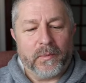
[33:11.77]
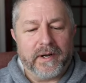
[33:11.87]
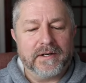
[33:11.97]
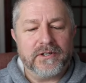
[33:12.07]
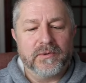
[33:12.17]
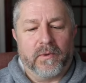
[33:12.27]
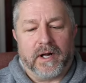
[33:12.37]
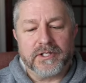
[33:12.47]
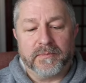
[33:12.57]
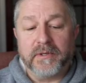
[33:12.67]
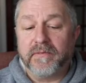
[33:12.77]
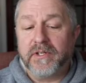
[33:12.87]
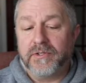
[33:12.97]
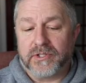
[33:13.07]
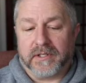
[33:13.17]
Where do you watch a movie
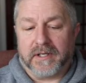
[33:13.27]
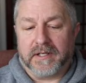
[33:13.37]
usually?